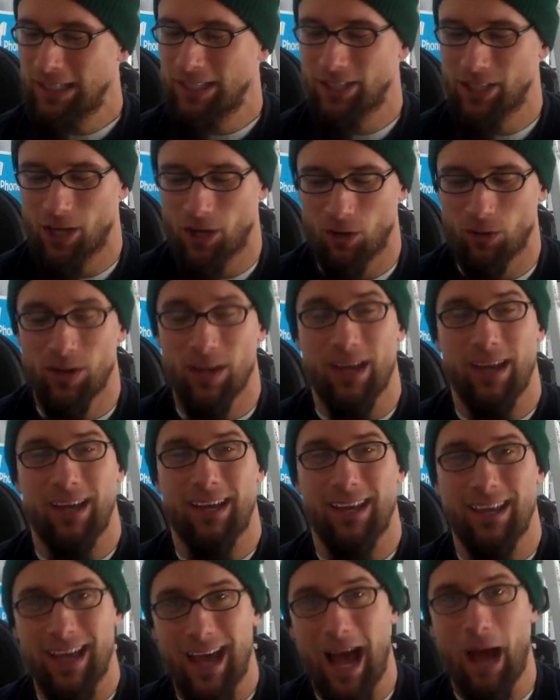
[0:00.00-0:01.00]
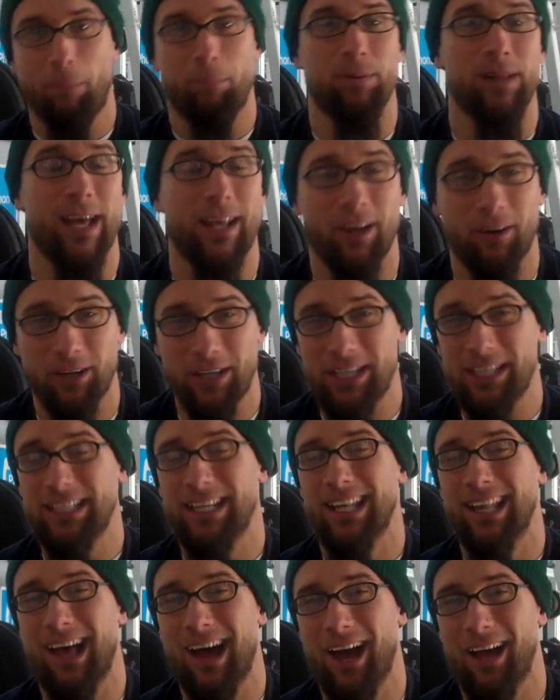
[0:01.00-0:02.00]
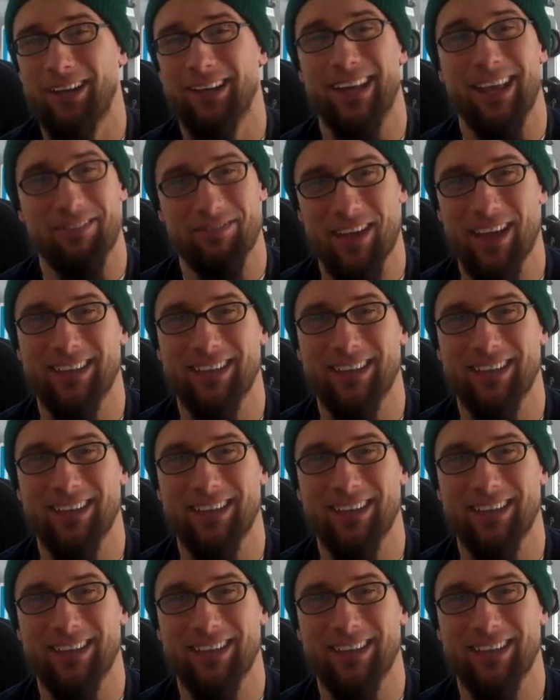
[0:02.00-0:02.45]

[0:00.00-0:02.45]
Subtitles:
You know, I plan on eating a lot at